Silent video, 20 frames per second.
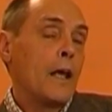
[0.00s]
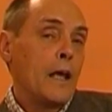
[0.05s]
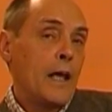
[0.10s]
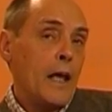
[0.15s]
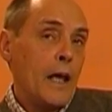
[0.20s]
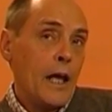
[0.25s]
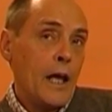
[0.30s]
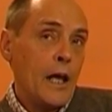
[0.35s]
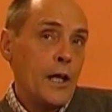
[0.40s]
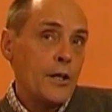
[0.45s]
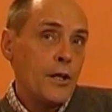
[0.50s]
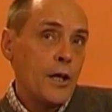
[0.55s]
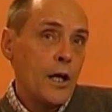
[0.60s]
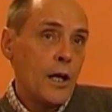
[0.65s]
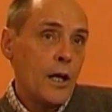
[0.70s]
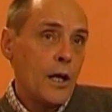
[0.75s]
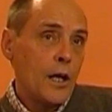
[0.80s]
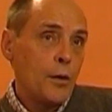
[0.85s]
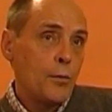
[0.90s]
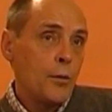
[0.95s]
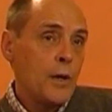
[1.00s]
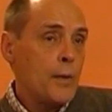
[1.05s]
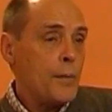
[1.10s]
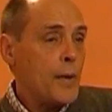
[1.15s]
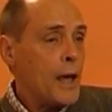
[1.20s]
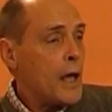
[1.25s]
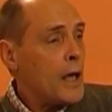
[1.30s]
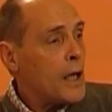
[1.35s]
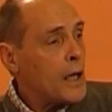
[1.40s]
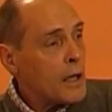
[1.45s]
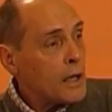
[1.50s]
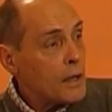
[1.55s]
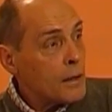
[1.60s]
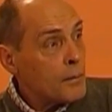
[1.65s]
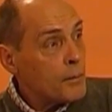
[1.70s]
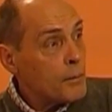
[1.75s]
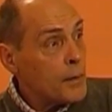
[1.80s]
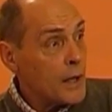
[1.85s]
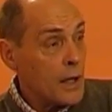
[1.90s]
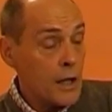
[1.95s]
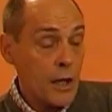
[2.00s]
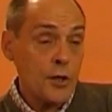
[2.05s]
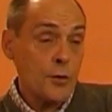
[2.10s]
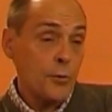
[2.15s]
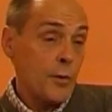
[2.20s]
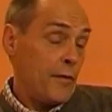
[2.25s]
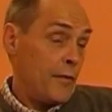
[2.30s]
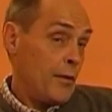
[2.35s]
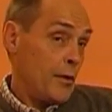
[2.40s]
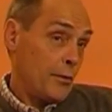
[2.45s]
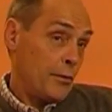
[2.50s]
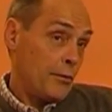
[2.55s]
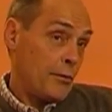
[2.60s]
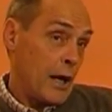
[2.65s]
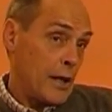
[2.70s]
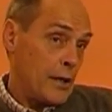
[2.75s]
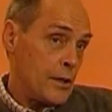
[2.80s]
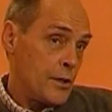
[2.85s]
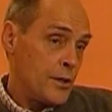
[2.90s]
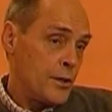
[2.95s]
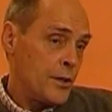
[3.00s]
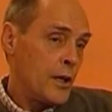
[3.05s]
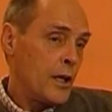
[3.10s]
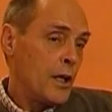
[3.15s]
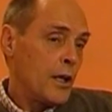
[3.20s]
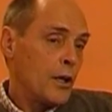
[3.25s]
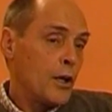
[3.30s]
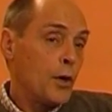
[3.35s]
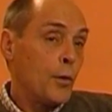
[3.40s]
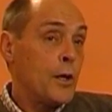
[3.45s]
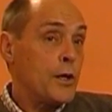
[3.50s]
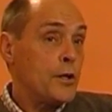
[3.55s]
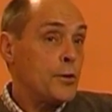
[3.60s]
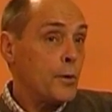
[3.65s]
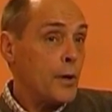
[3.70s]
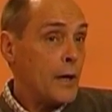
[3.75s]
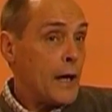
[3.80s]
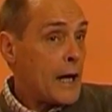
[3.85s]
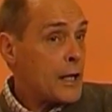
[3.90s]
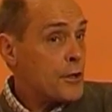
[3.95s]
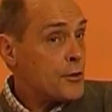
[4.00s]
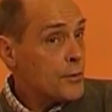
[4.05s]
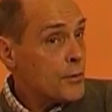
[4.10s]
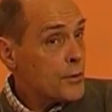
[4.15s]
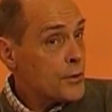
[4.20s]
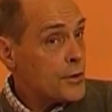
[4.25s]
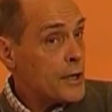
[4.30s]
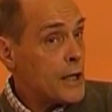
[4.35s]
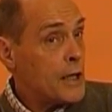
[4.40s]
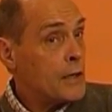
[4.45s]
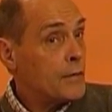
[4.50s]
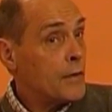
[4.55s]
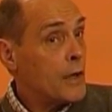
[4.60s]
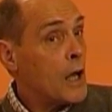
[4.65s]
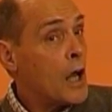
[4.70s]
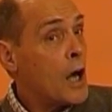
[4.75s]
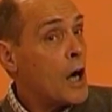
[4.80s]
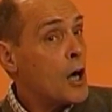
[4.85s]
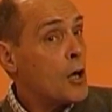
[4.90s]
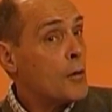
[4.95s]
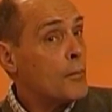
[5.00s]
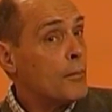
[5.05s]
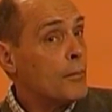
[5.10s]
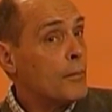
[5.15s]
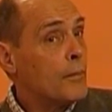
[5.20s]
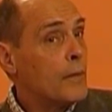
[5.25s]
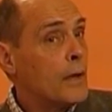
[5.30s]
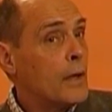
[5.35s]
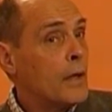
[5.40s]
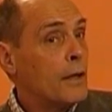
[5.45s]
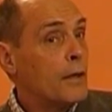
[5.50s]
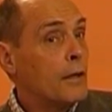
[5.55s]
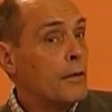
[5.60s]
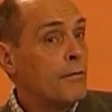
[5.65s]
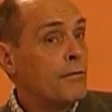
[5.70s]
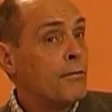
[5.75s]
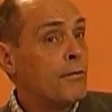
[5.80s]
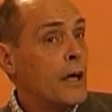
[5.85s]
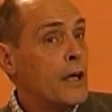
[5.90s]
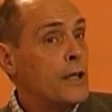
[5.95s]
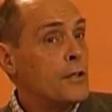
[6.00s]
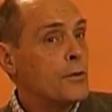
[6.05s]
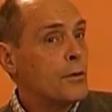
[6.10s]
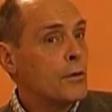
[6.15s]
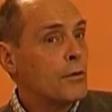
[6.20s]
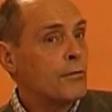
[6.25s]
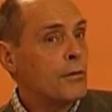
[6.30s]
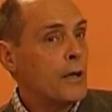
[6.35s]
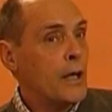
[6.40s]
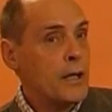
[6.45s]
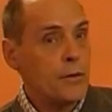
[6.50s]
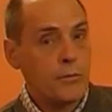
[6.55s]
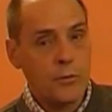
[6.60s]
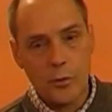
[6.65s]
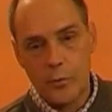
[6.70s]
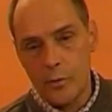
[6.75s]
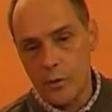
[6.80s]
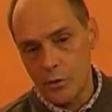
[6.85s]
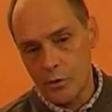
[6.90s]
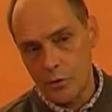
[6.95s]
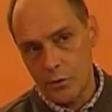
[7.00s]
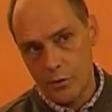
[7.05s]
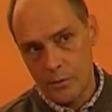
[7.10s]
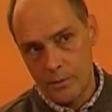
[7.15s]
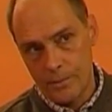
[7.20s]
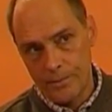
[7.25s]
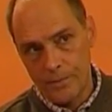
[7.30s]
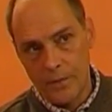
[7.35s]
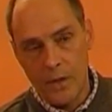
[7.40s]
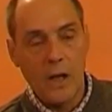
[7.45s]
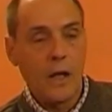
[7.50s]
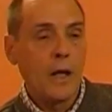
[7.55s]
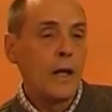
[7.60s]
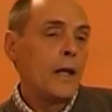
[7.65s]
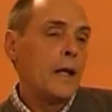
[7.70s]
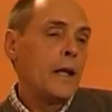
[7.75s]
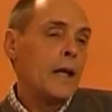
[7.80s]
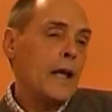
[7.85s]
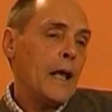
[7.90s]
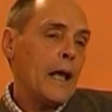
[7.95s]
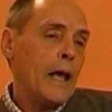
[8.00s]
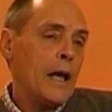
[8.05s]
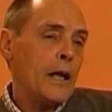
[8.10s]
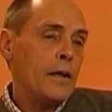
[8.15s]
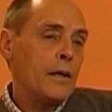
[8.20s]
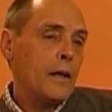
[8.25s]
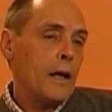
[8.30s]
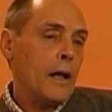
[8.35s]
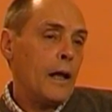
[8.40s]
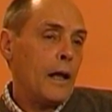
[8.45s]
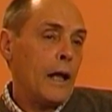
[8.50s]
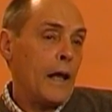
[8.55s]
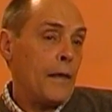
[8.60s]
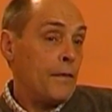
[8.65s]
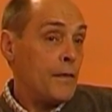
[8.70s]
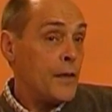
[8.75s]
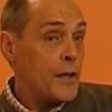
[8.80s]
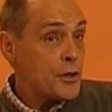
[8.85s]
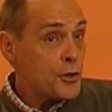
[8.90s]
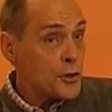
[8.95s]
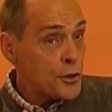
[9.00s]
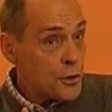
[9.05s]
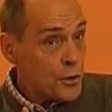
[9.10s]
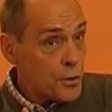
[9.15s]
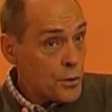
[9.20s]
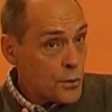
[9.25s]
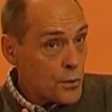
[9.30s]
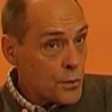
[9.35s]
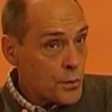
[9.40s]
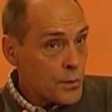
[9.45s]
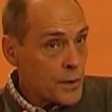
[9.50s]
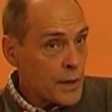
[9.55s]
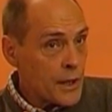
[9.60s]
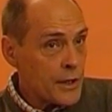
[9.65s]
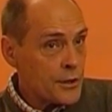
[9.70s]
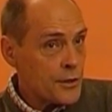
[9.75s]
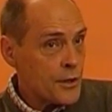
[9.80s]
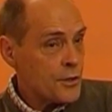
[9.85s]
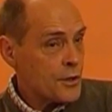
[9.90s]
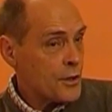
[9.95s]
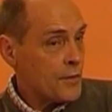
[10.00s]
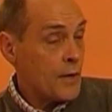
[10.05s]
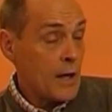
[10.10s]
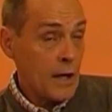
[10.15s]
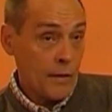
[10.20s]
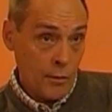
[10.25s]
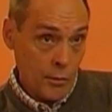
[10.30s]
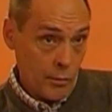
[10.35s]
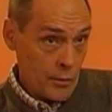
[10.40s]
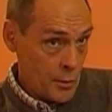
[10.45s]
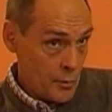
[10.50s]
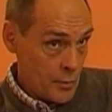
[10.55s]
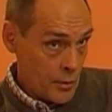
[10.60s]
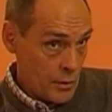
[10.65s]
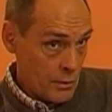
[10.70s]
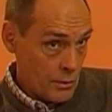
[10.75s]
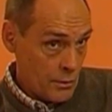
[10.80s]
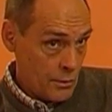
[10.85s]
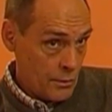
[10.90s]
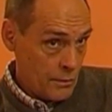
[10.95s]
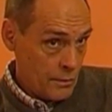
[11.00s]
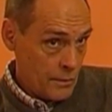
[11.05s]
And we may, because we feel threatened, go into a natural state of alarm, the fight or flight response. And this too is a survival response.